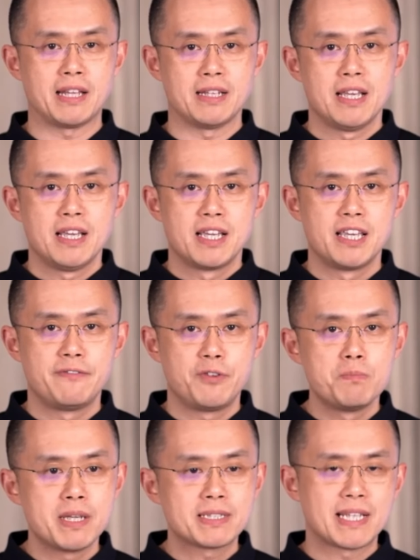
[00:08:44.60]
that if
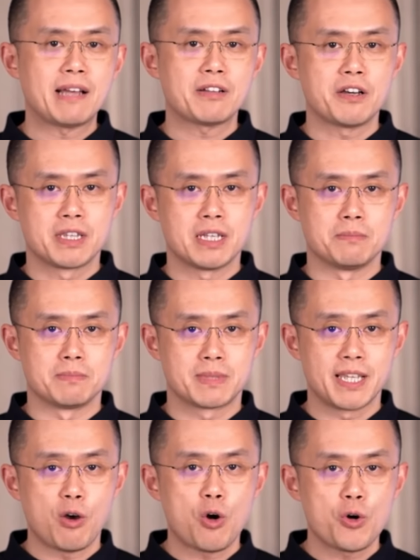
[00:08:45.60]
you miss out on them,
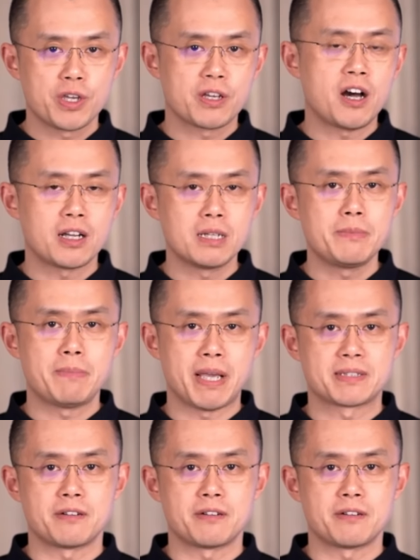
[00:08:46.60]
the whole economy may